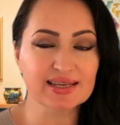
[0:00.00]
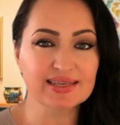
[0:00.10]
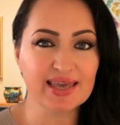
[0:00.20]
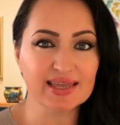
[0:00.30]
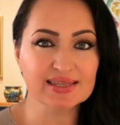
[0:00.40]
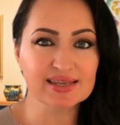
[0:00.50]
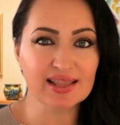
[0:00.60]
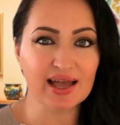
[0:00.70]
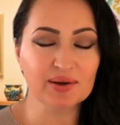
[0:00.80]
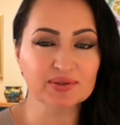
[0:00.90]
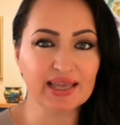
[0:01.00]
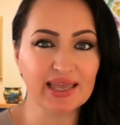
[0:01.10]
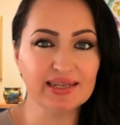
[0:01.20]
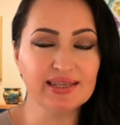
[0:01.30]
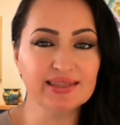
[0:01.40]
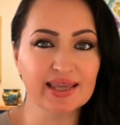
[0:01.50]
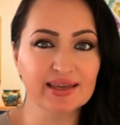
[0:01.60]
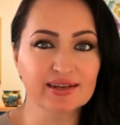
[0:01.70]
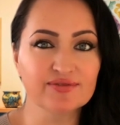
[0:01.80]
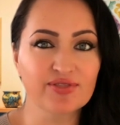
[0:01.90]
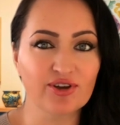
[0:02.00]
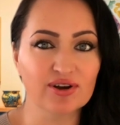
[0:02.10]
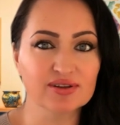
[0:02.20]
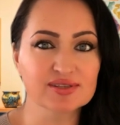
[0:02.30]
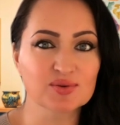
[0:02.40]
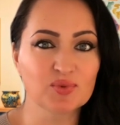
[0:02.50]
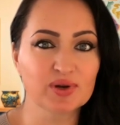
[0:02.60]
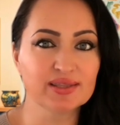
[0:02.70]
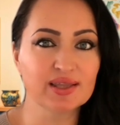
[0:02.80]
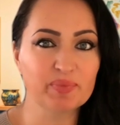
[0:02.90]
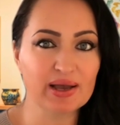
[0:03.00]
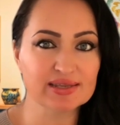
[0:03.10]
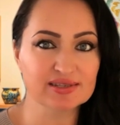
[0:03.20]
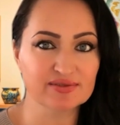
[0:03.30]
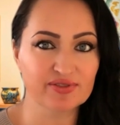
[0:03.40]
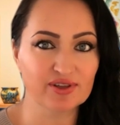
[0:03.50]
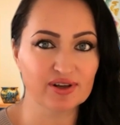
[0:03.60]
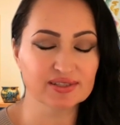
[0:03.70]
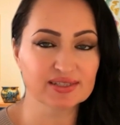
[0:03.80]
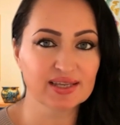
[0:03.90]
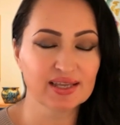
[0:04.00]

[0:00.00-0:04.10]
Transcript: cancel out any negative thoughts with a positive thought.